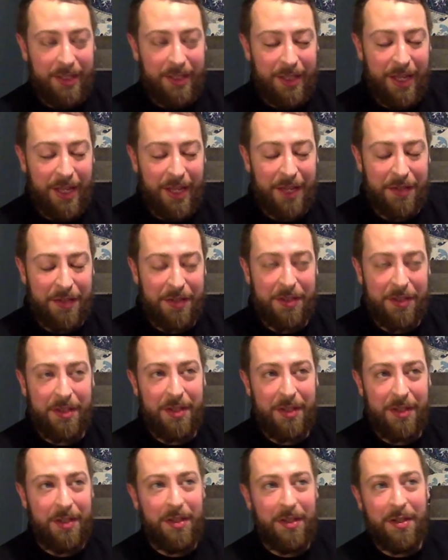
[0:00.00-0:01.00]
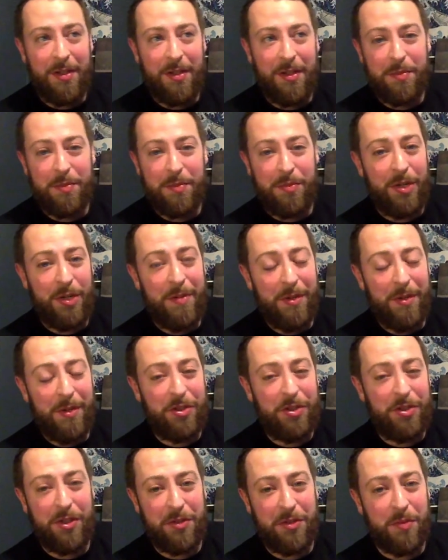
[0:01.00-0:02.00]
Yes. Pretty
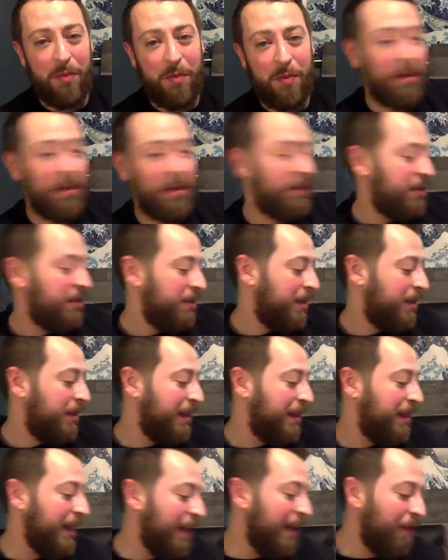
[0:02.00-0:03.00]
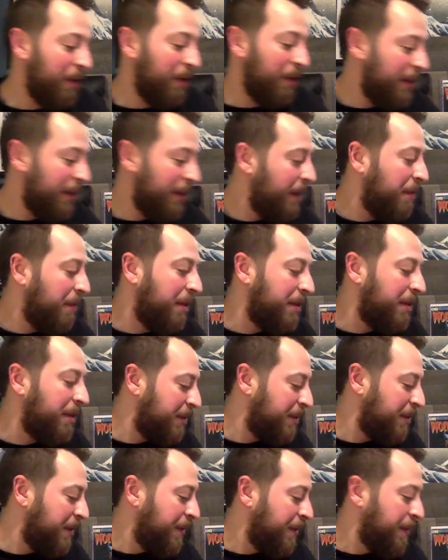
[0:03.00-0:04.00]
much just once. I think I've only done it
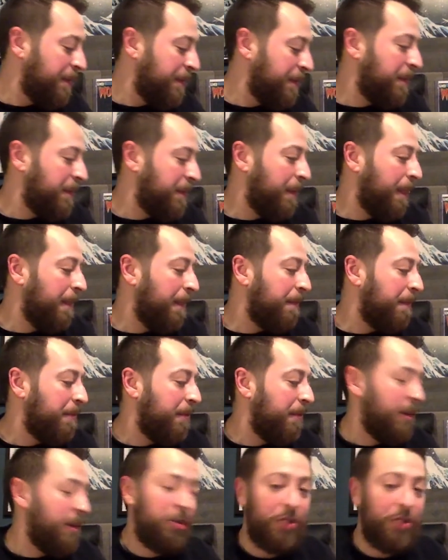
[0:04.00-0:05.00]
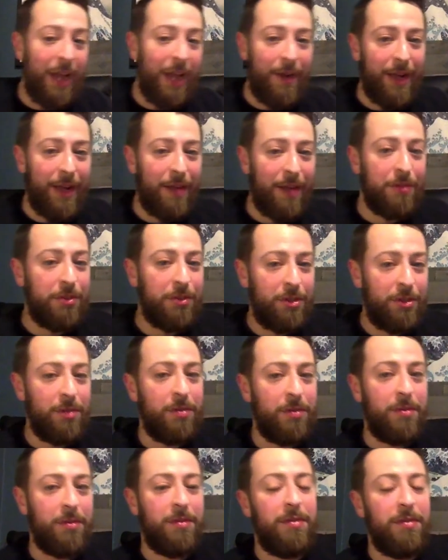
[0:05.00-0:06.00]
once. Shout out
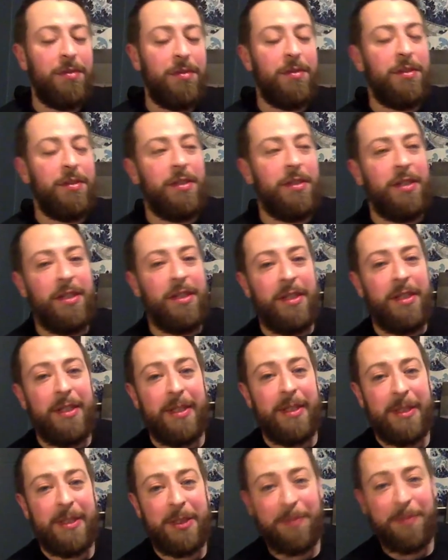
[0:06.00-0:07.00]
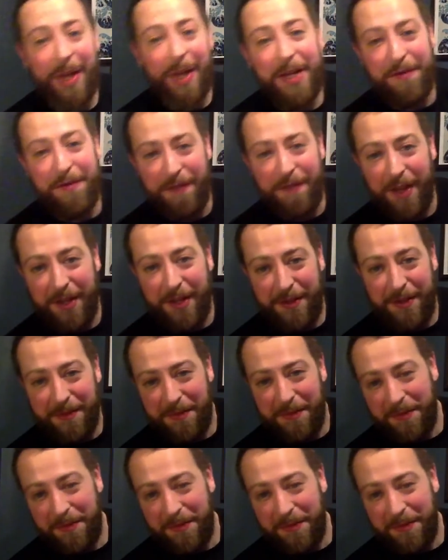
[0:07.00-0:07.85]
to Spidey Fan.